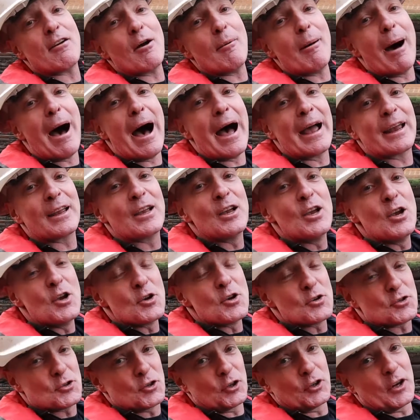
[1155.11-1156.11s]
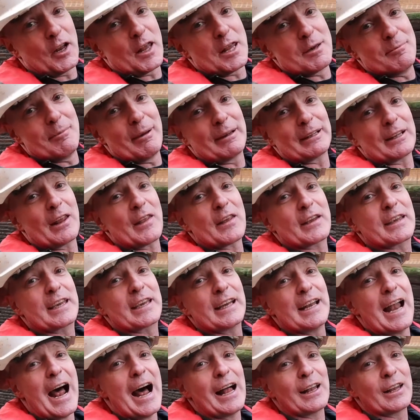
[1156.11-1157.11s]
am I, stood in the middle of the
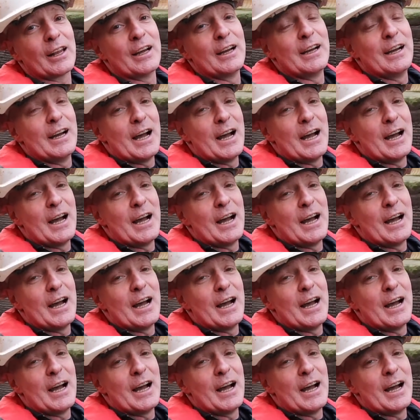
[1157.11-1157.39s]
canal,